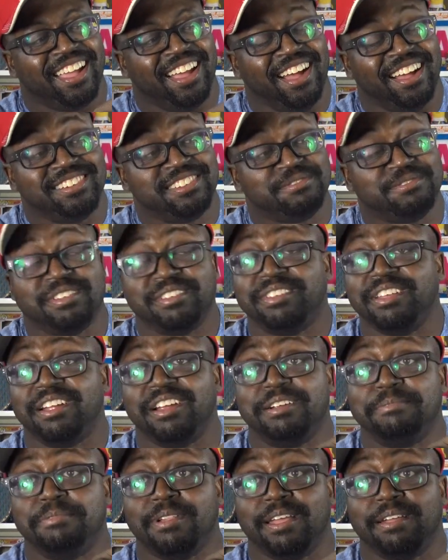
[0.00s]
I just want to sit
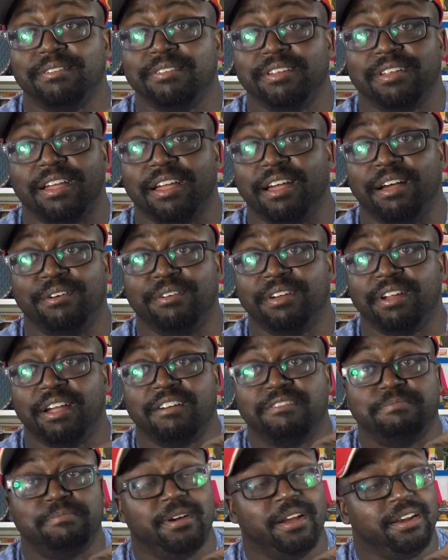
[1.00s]
here and play with the on and
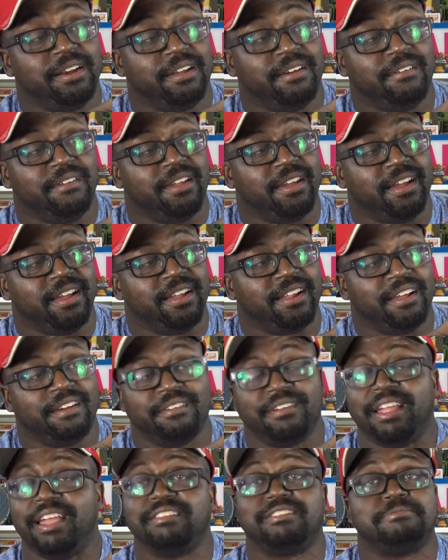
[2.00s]
off button all night. I
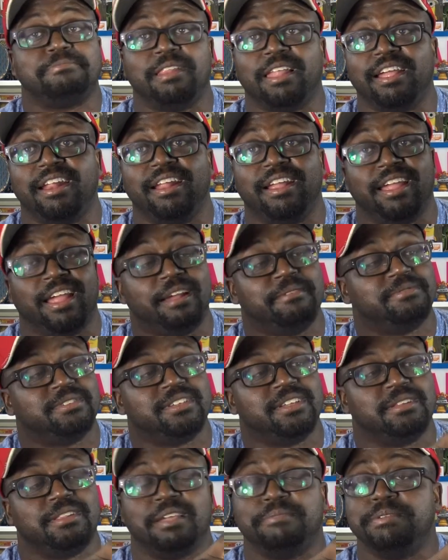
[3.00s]
don't even have to play the game.
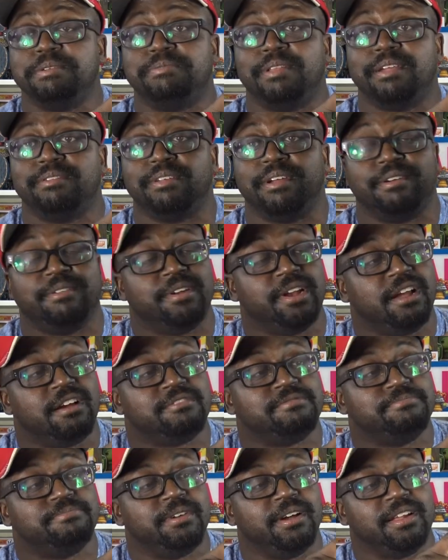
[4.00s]
Just let me play with the on and
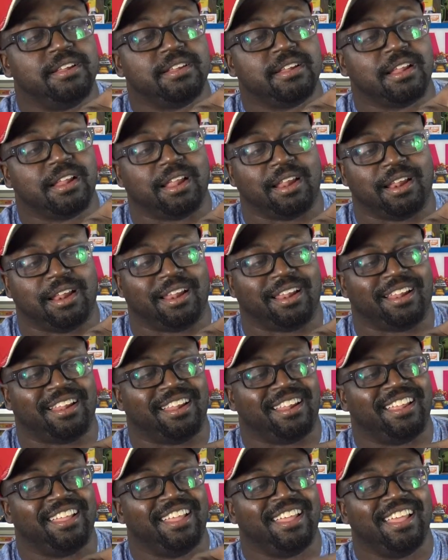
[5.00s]
off button.
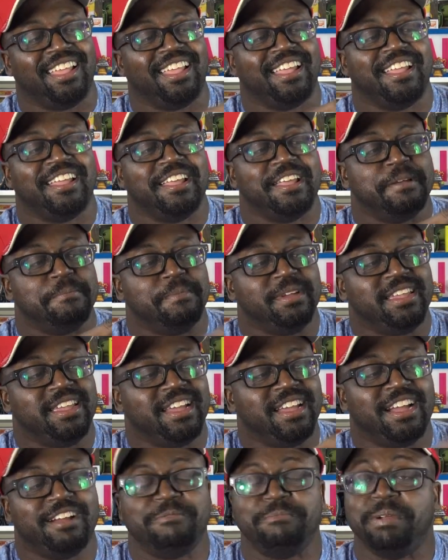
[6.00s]
But
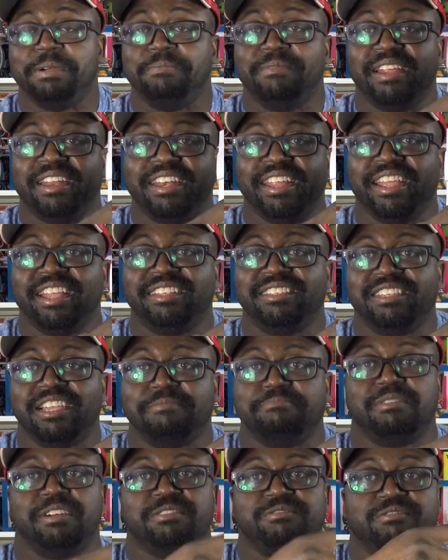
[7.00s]
yeah, I remember that the
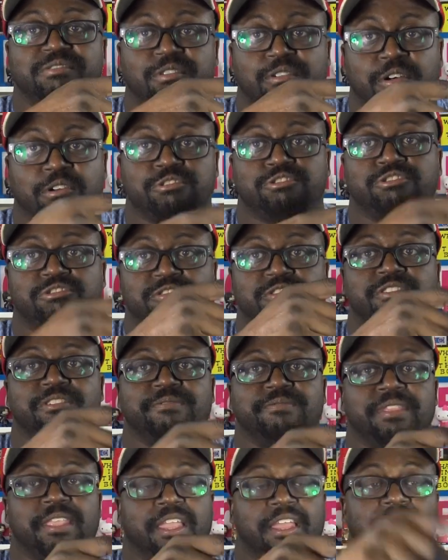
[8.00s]
eject button,
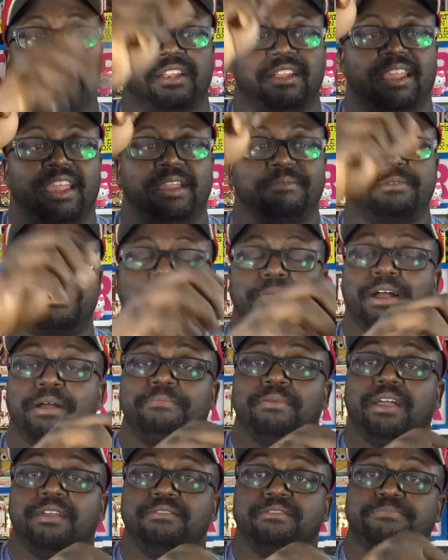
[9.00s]
and the game would
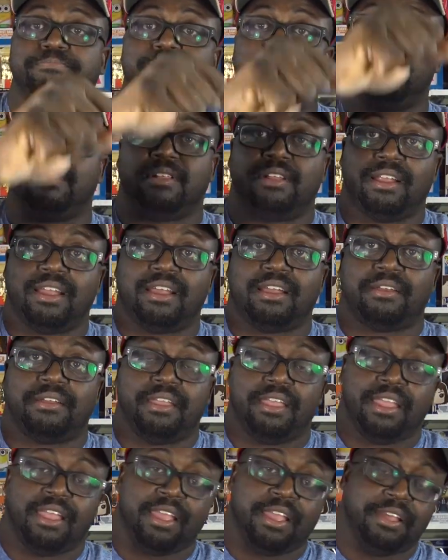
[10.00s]
pop out. You pull it out
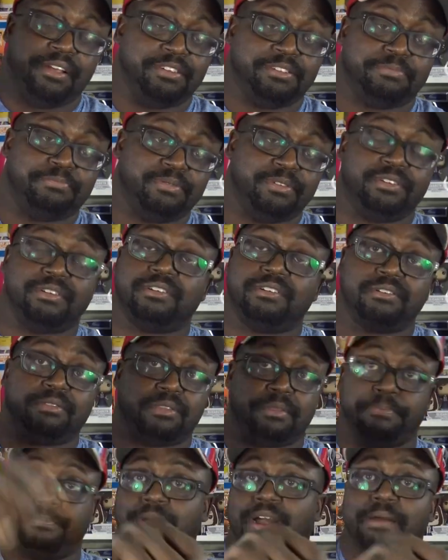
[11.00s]
and you just put, you know,
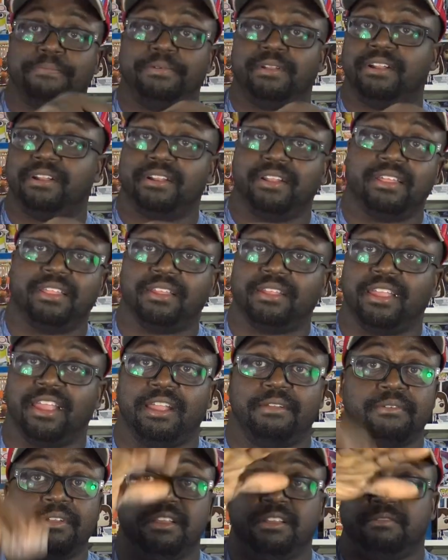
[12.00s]
pop it in another
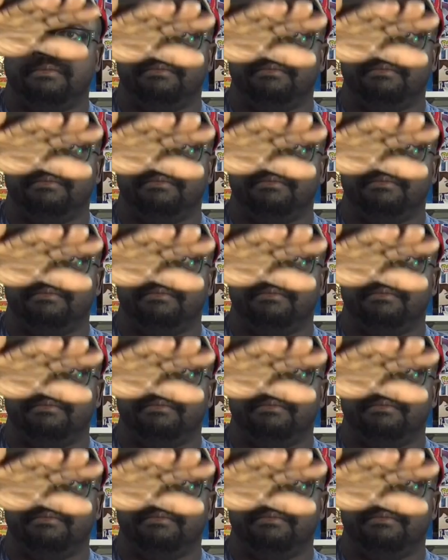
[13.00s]
game.